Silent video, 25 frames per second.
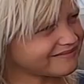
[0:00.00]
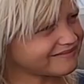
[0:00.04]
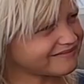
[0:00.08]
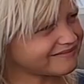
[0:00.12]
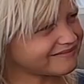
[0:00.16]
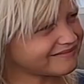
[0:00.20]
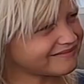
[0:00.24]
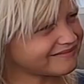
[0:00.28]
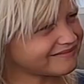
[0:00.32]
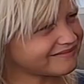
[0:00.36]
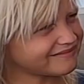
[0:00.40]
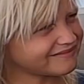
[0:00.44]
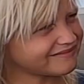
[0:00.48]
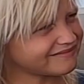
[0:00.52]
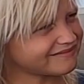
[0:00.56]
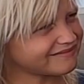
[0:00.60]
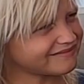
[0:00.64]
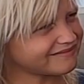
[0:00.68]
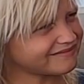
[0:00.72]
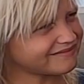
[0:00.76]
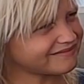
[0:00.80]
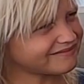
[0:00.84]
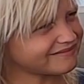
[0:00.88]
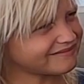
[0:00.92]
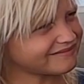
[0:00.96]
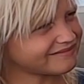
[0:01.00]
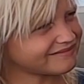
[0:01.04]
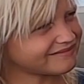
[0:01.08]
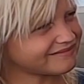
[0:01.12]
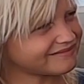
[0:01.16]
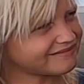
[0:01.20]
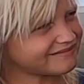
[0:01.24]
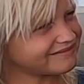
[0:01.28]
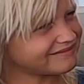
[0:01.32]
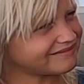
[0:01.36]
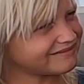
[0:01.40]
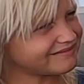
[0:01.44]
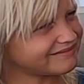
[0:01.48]

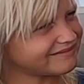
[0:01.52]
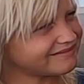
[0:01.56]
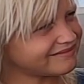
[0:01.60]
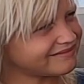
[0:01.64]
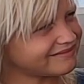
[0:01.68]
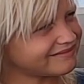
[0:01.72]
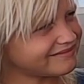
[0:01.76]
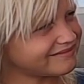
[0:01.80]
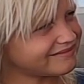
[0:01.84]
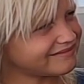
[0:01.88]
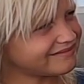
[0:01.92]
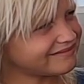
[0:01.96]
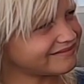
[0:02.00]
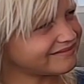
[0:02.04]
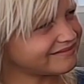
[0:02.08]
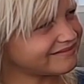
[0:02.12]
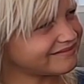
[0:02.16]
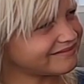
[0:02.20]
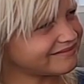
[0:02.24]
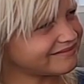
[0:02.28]
No words are spoken by the person on screen.